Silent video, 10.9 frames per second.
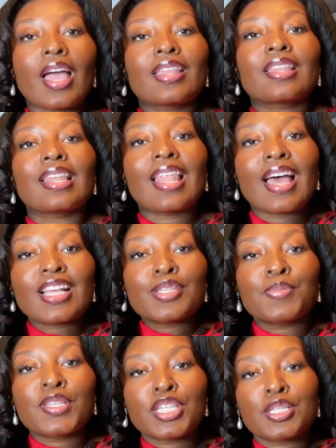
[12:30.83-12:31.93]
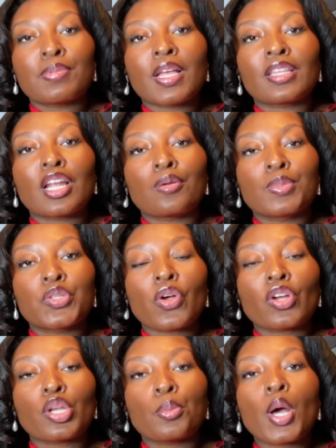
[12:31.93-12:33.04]
And the last business plan that I'll be
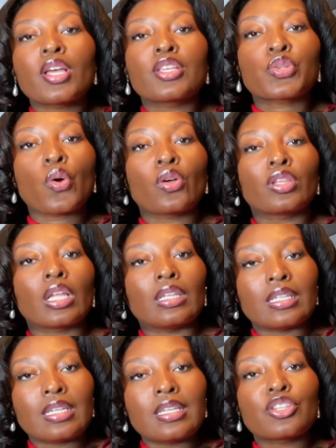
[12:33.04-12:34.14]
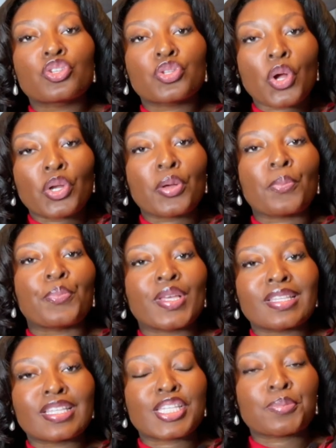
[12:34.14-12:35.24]
talking about is called the Lean Startup
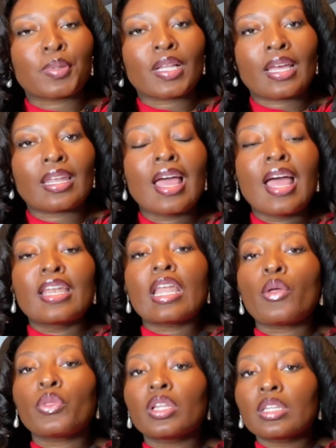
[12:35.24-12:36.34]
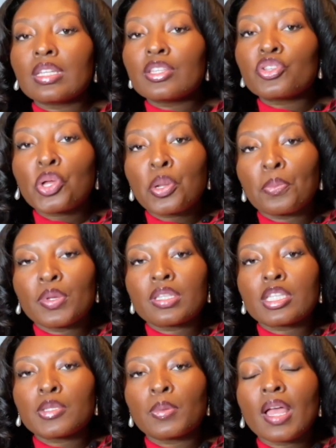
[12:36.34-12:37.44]
Business Plan. Now, the Lean Startup
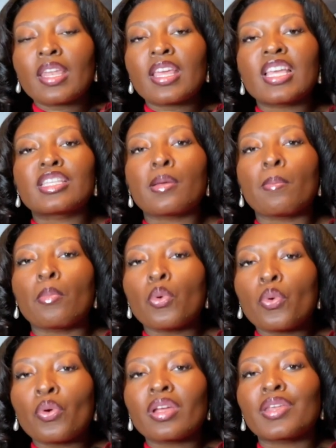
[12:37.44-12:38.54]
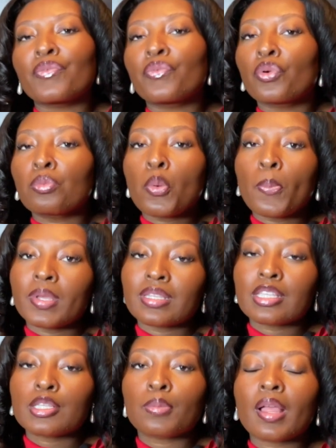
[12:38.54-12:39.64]
Business Plan is a more informal
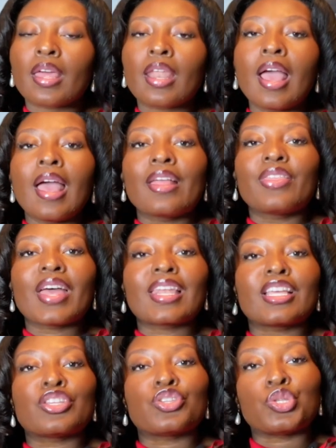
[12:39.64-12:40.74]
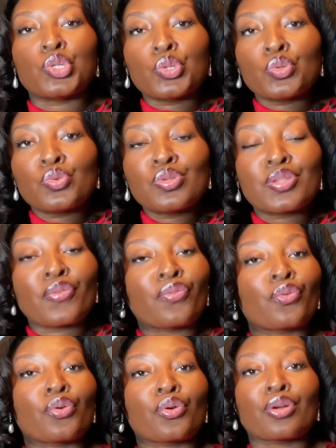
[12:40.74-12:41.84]
business plan that is used
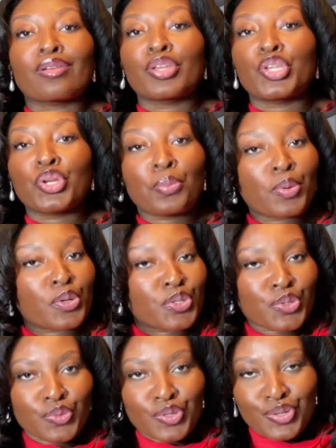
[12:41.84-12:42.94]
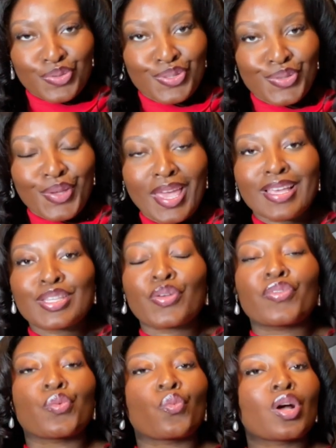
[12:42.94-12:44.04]
for your personal use. Okay, so if
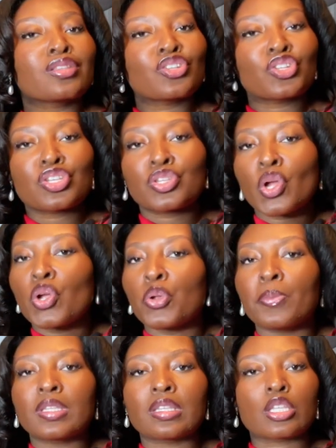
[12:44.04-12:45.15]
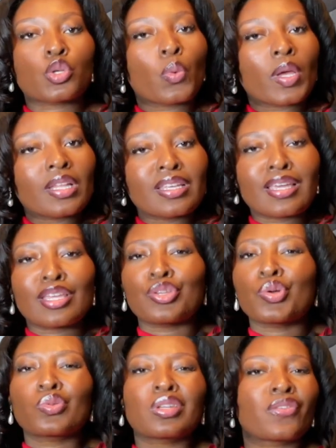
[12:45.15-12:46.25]
you want to just start your business quickly and you
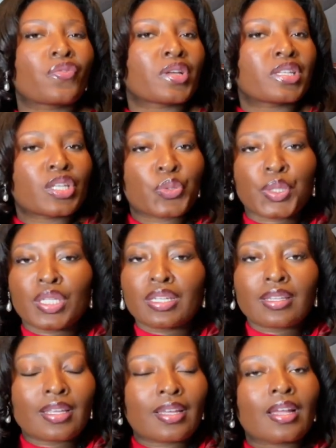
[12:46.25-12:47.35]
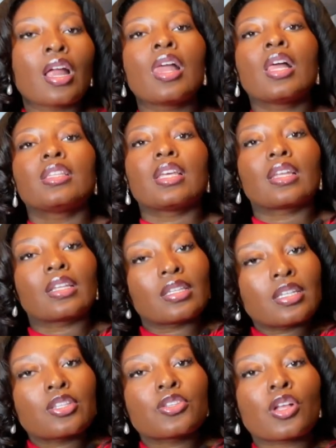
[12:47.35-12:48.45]
don't need funding or anything, then a
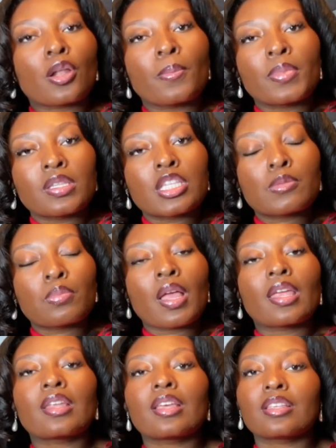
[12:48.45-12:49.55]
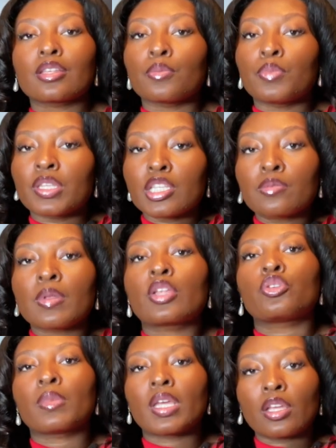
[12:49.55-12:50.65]
Lean Startup Business Plan is a business plan you
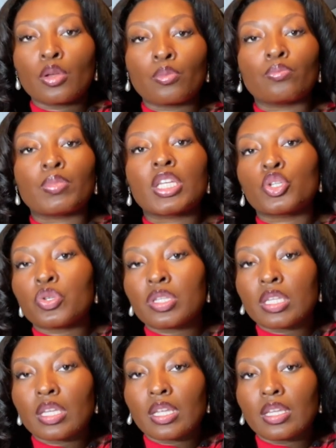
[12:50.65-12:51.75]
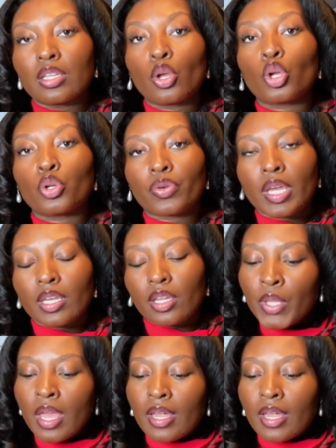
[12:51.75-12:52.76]
may be interested in creating.